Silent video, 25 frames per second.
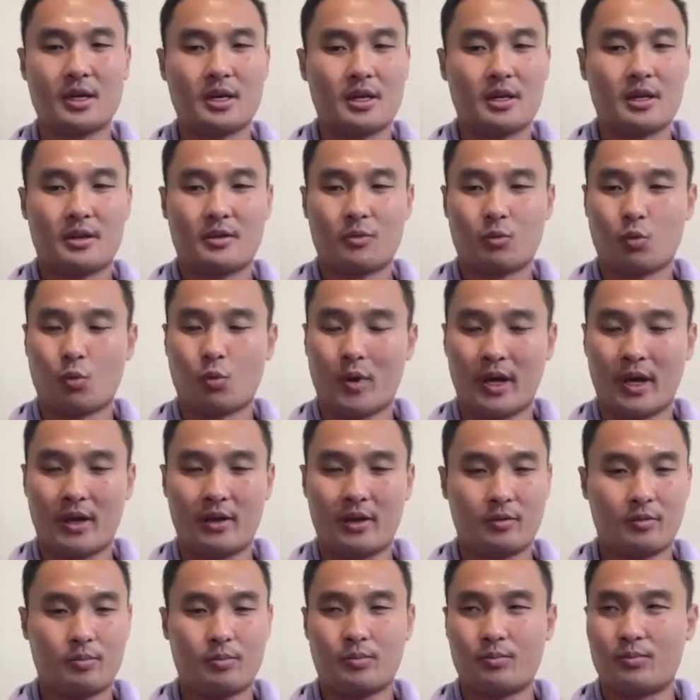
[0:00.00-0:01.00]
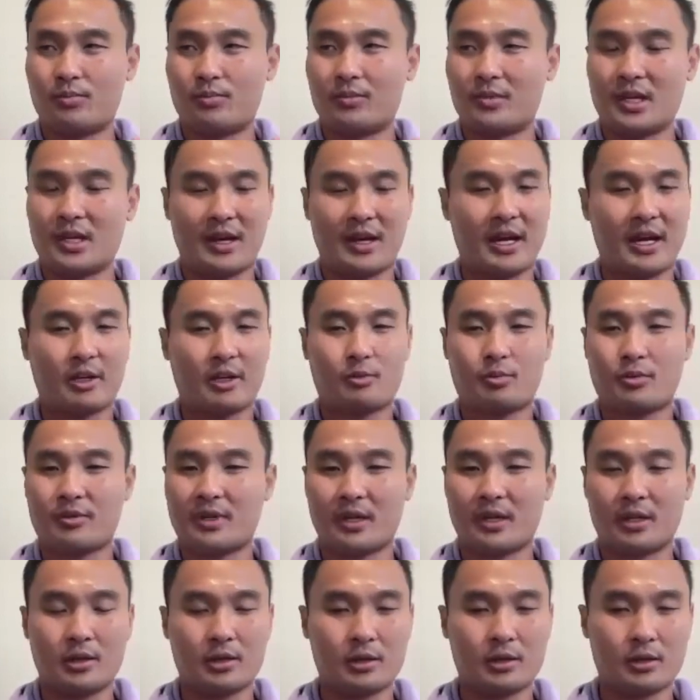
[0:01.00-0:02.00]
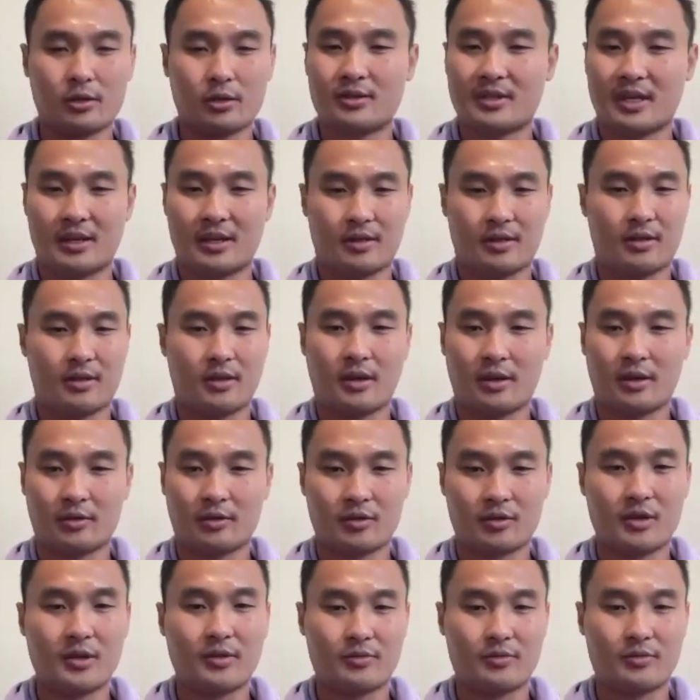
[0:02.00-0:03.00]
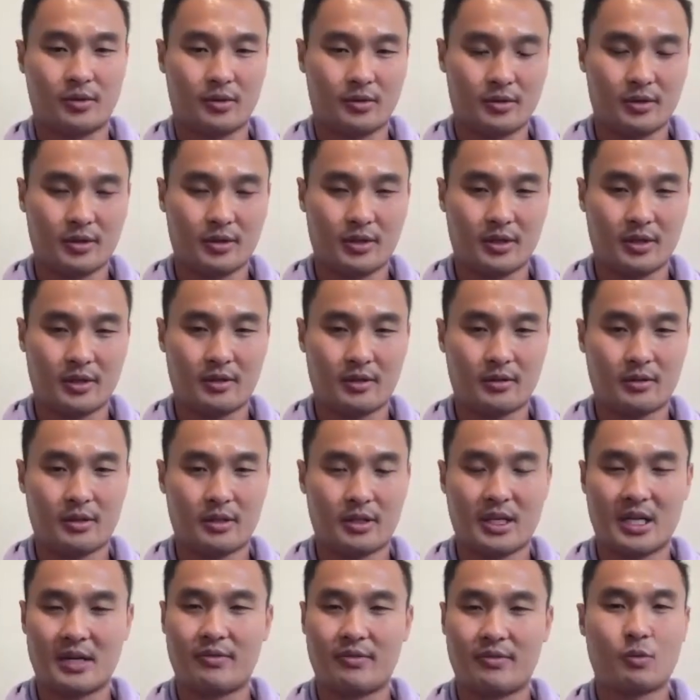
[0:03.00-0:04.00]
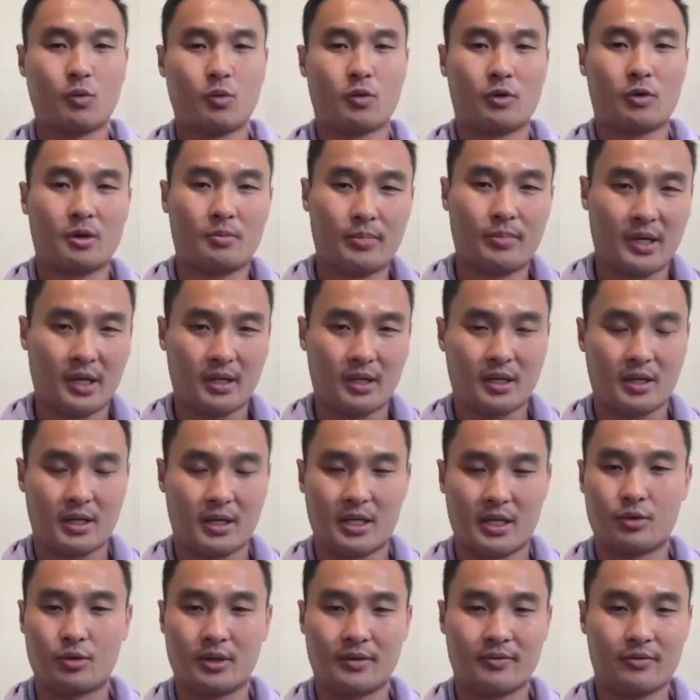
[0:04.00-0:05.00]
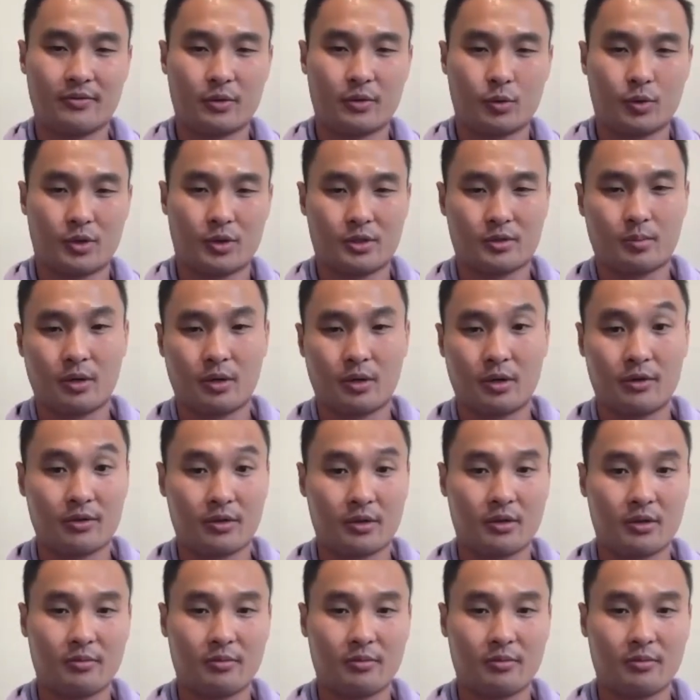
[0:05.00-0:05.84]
ways, the experts that looks at things differently. Gary Ward being a huge influential person of